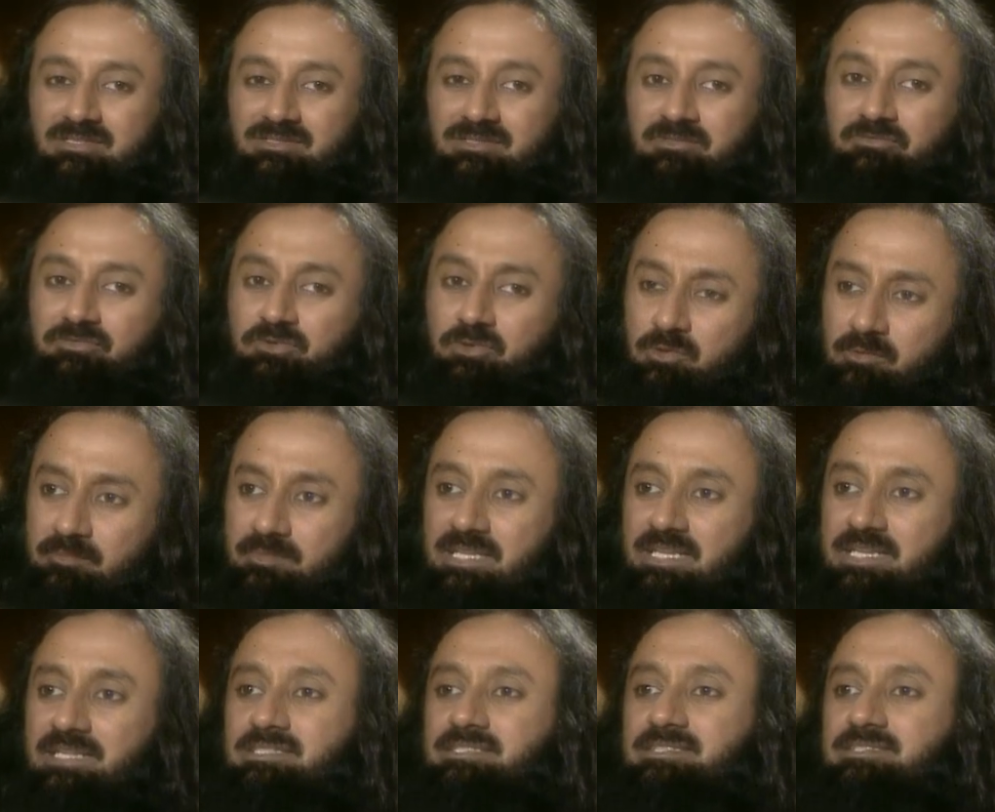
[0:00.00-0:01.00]
So few
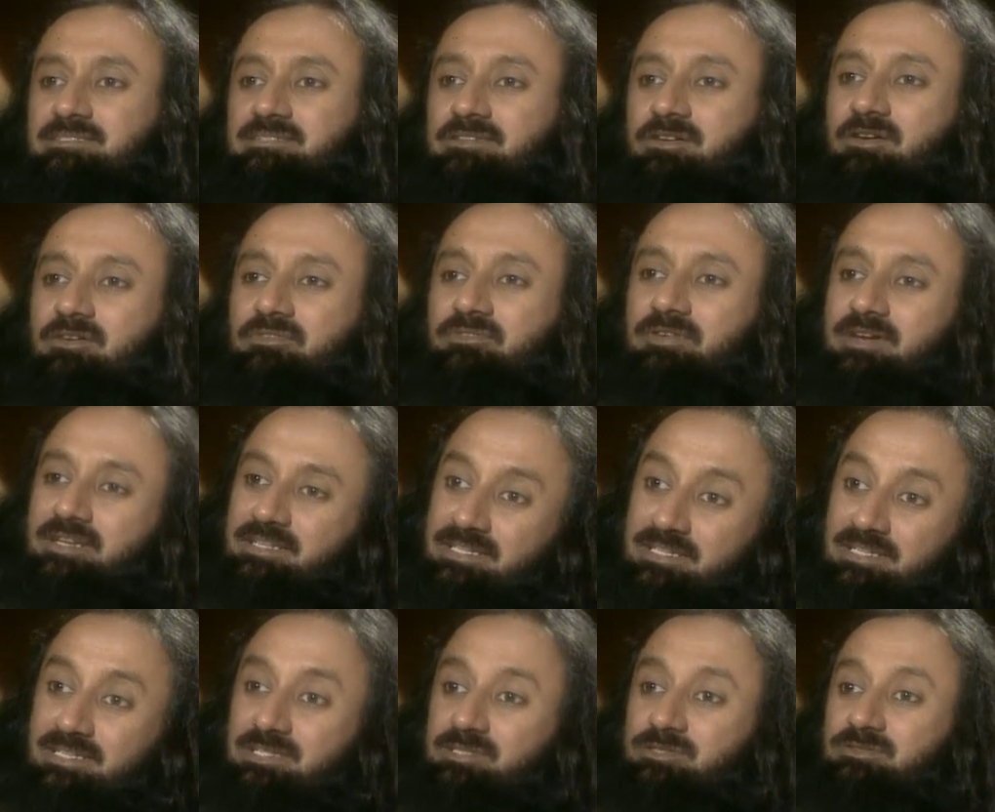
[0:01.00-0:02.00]
minutes of
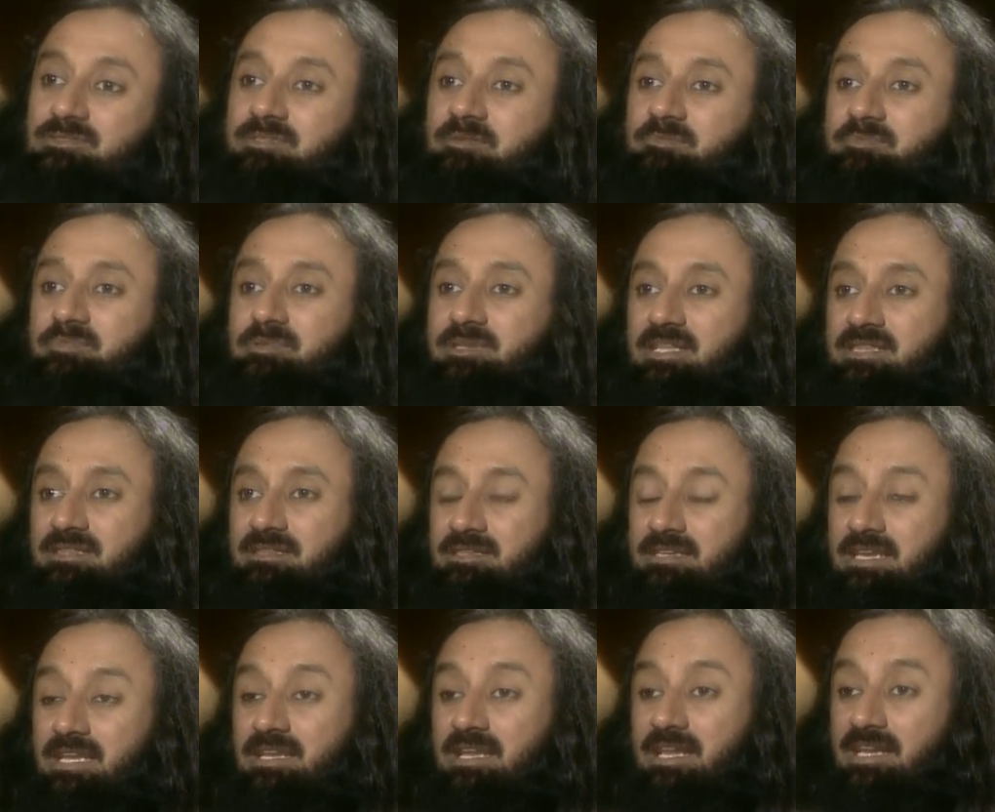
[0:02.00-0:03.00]
attending to the breath
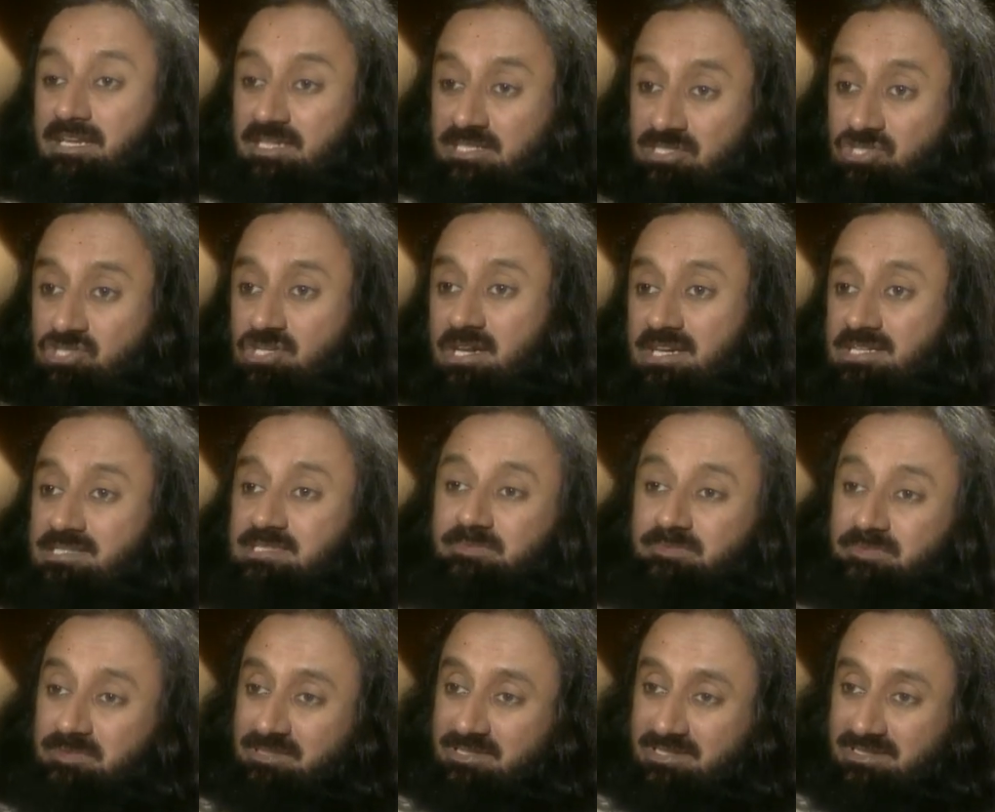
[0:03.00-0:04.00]
can energize a
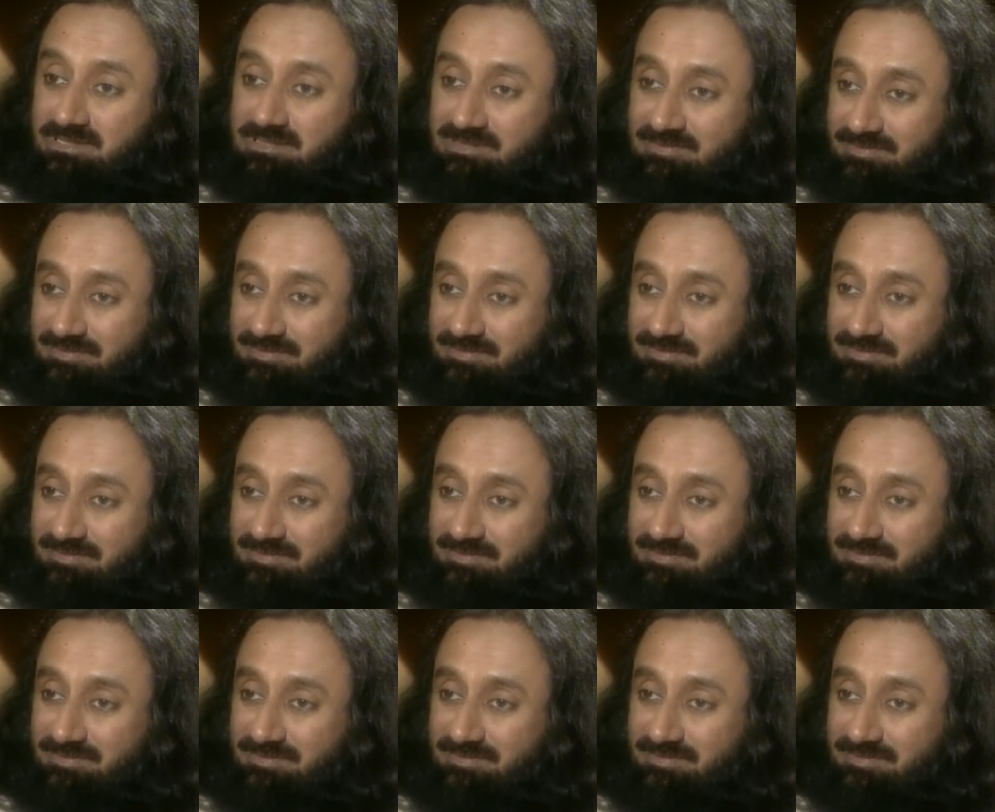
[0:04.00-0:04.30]
person.